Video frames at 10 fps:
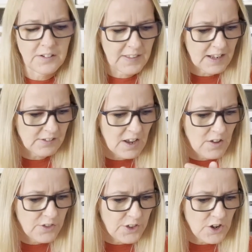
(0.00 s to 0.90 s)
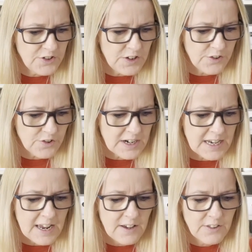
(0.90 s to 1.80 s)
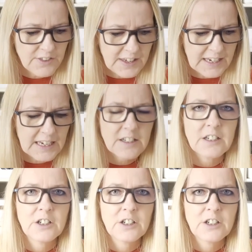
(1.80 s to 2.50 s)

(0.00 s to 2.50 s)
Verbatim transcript: So that's thirty-three, Thicket